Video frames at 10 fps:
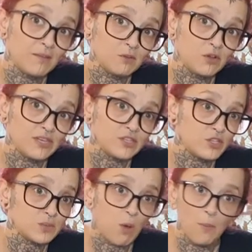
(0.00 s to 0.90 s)
I'm going
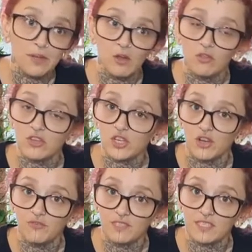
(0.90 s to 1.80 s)
to just pop it on the
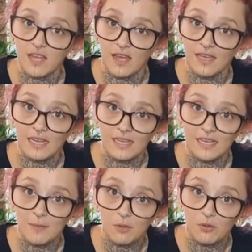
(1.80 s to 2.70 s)
shelf inside
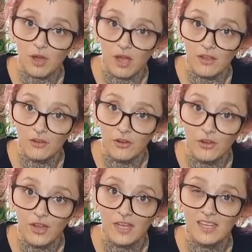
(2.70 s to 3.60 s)
and keep a good eye on her
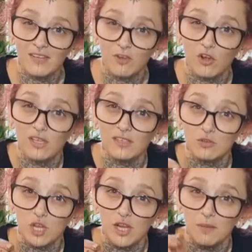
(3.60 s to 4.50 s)
and give her a
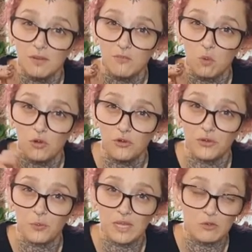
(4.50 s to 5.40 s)
little tiny bit of water
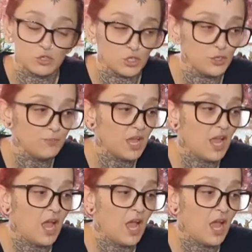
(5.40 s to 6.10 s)
in a week or two.